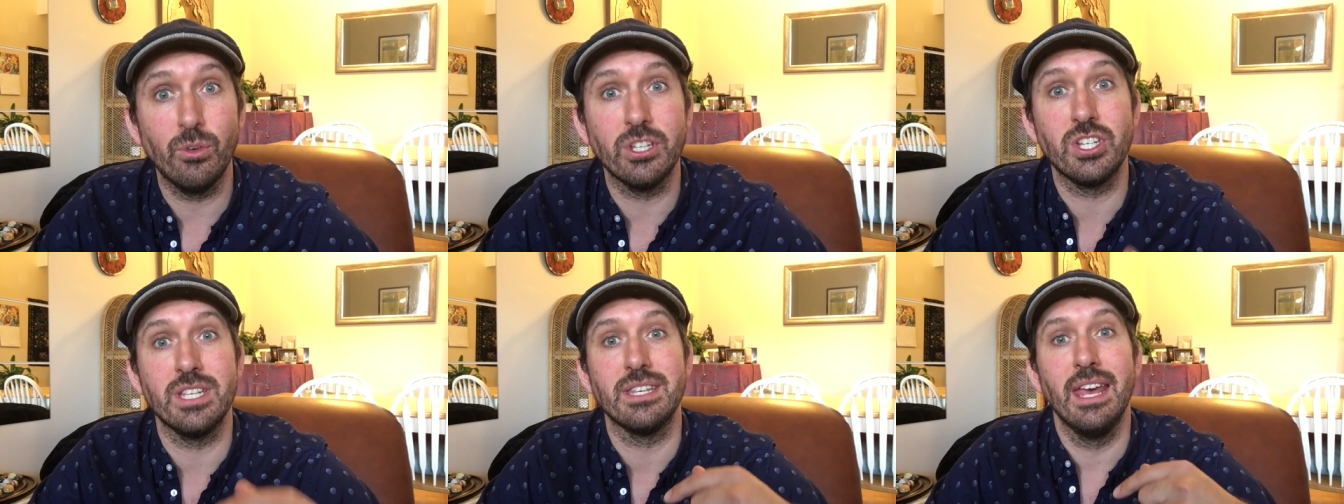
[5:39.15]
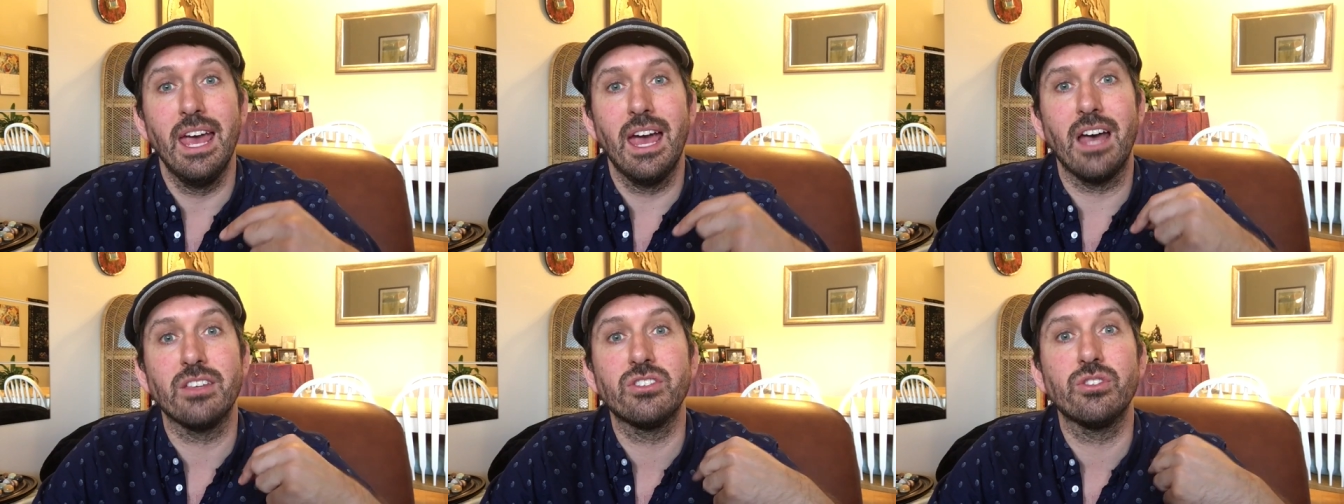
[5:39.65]
which is
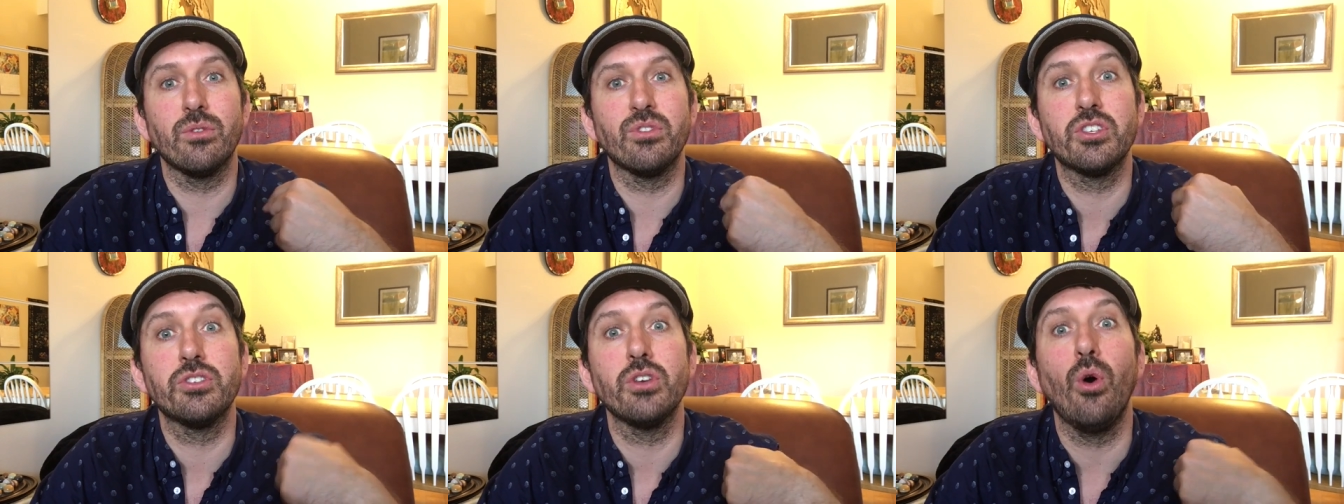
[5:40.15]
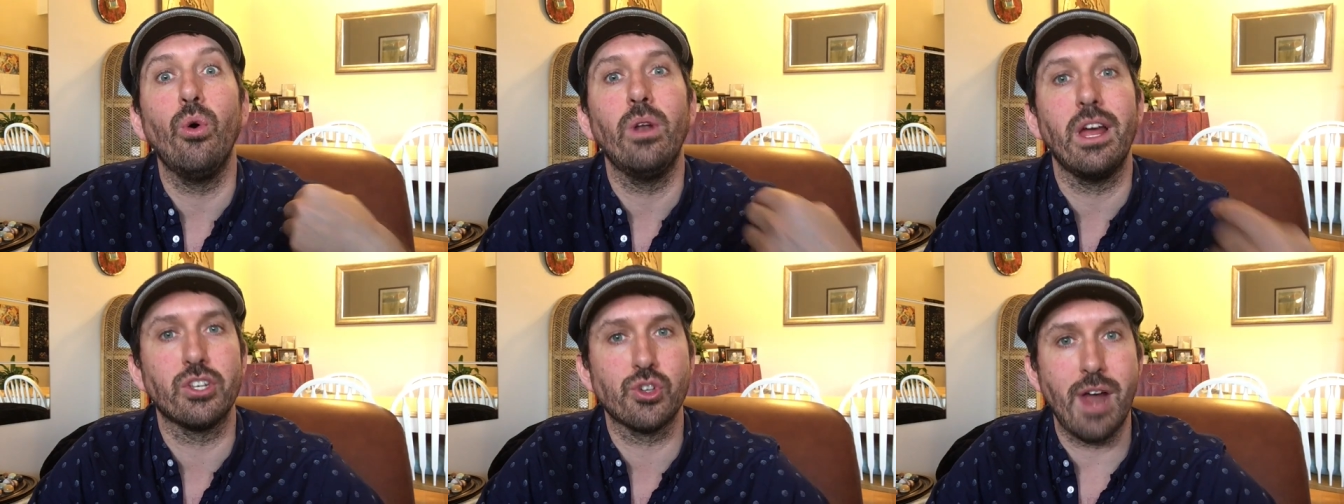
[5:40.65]
a sort of
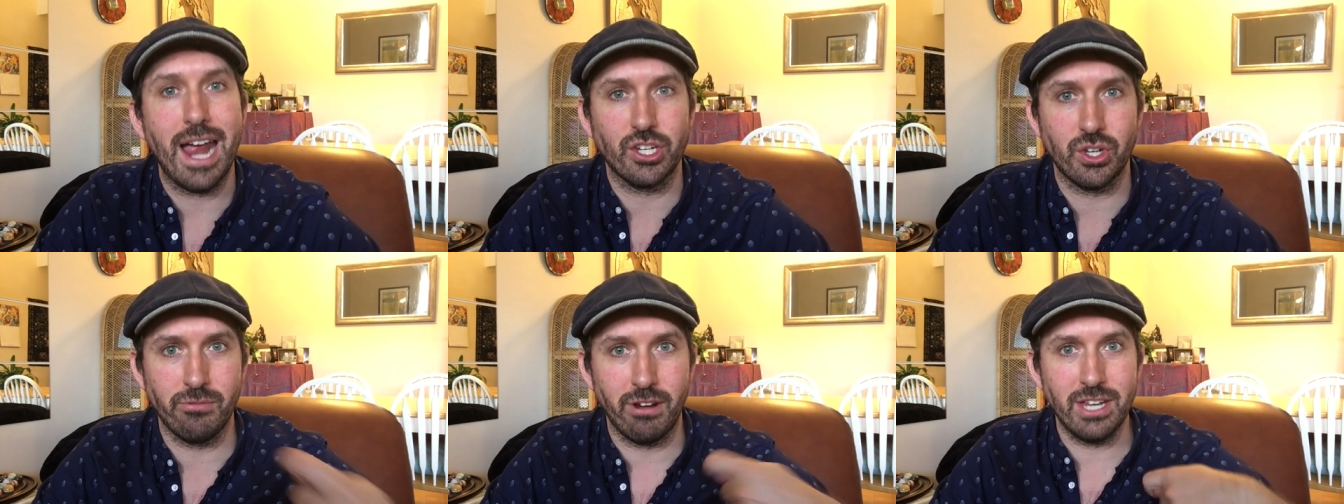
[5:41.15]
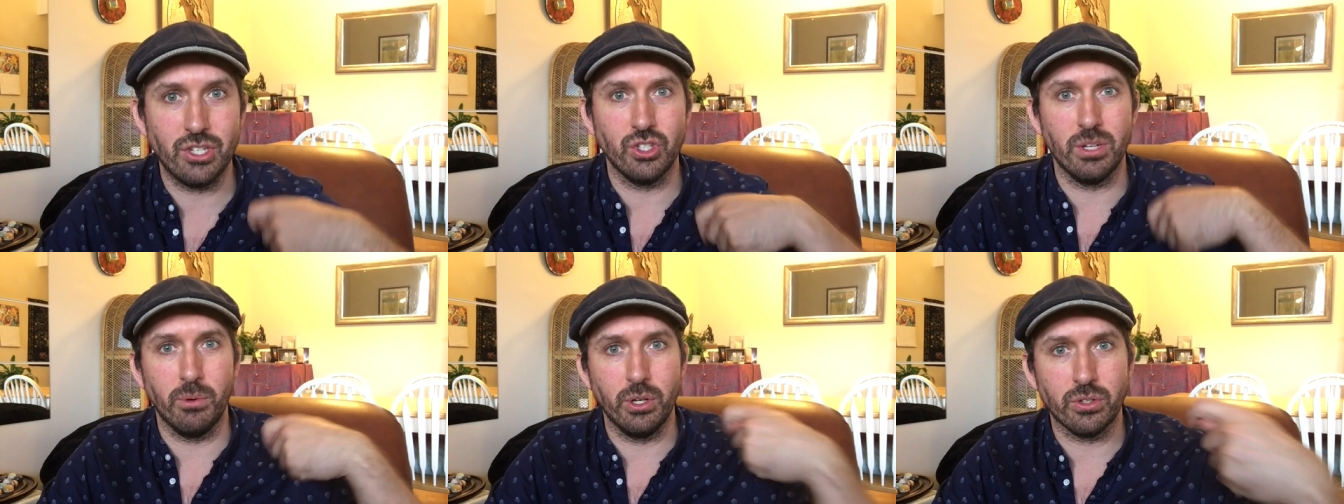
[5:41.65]
soul attraction
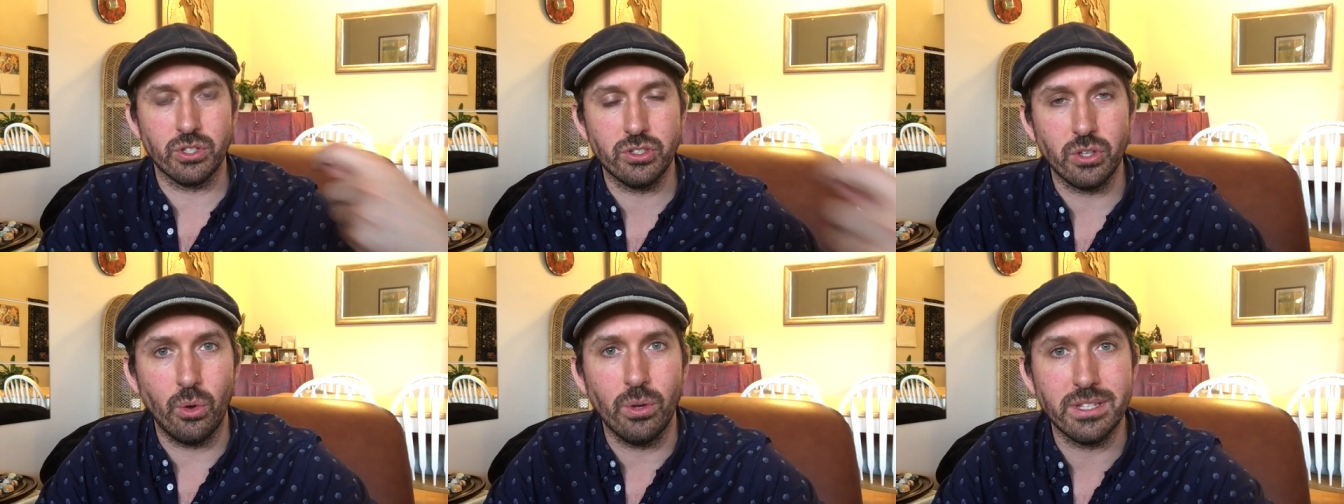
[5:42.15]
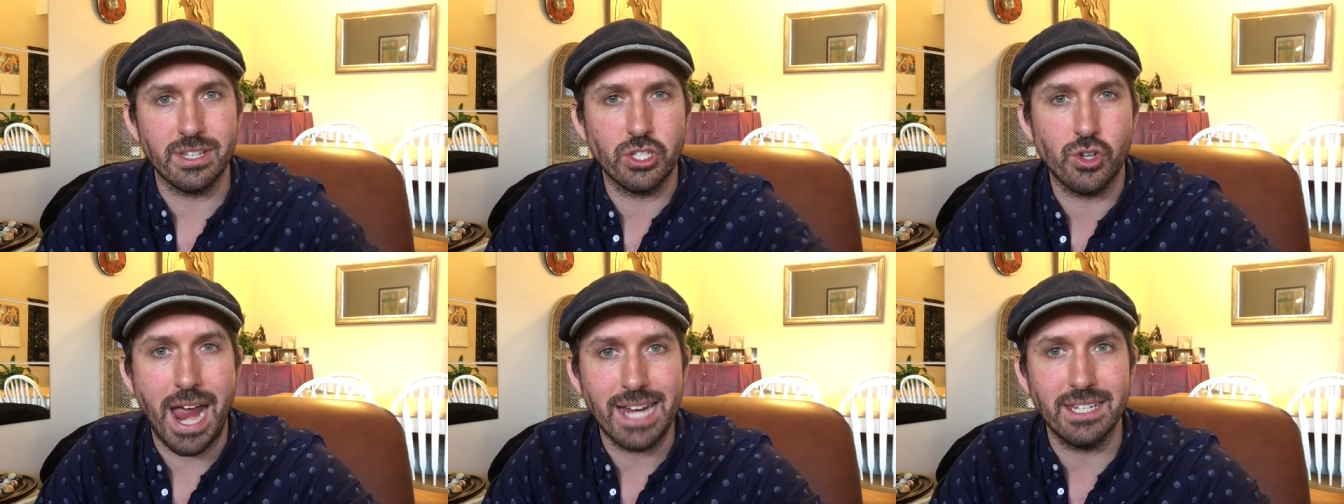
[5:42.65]
relationship where your soul is
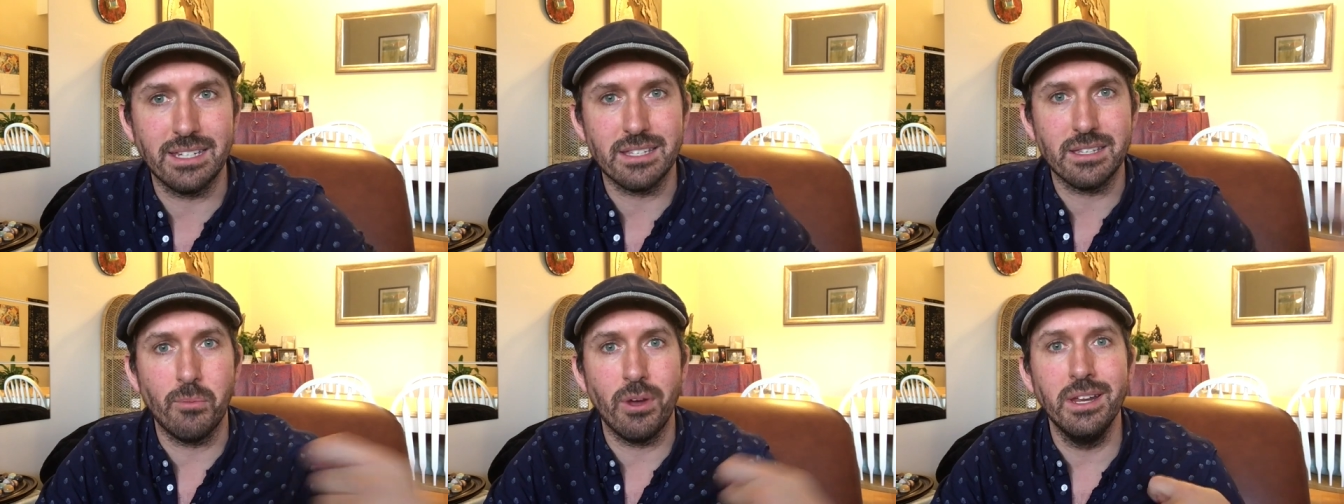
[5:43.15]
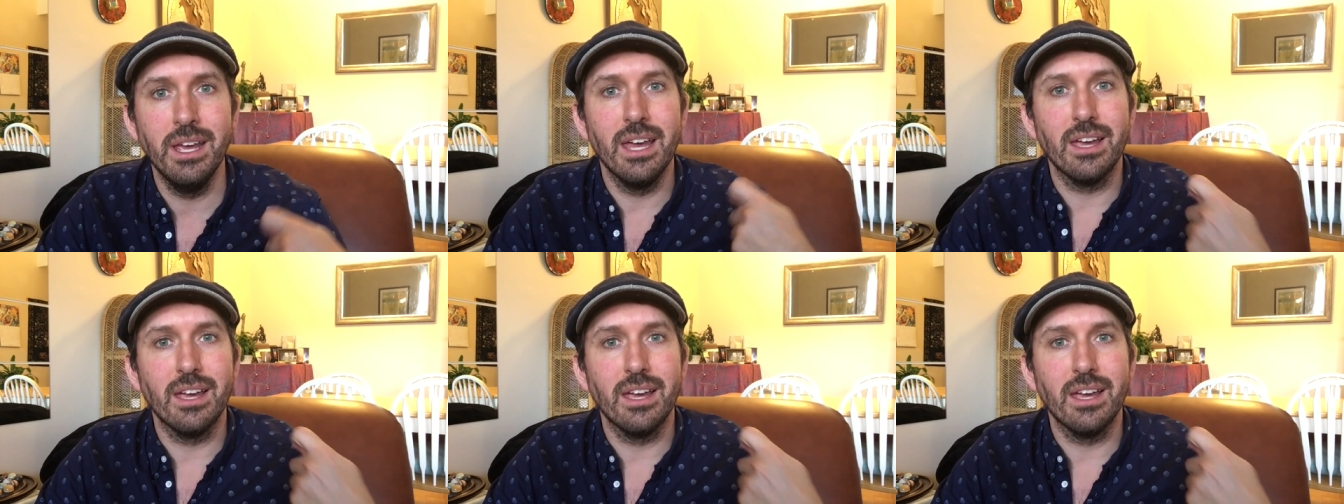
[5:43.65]
attracted to someone